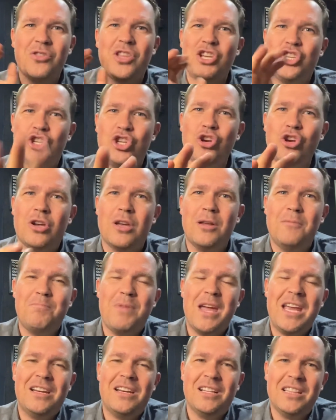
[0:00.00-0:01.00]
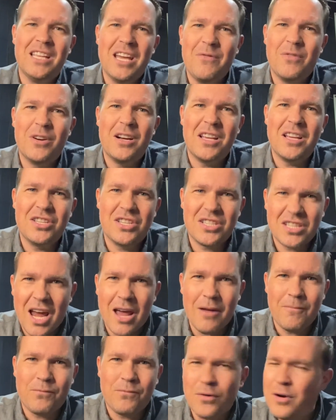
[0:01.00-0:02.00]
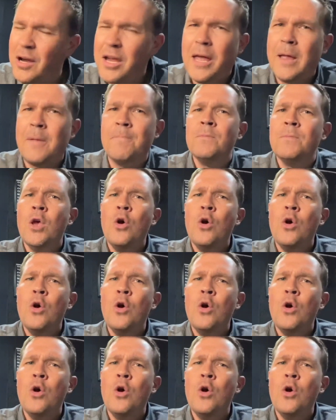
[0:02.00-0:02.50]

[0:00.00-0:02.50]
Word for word: that you could be delivered and set free.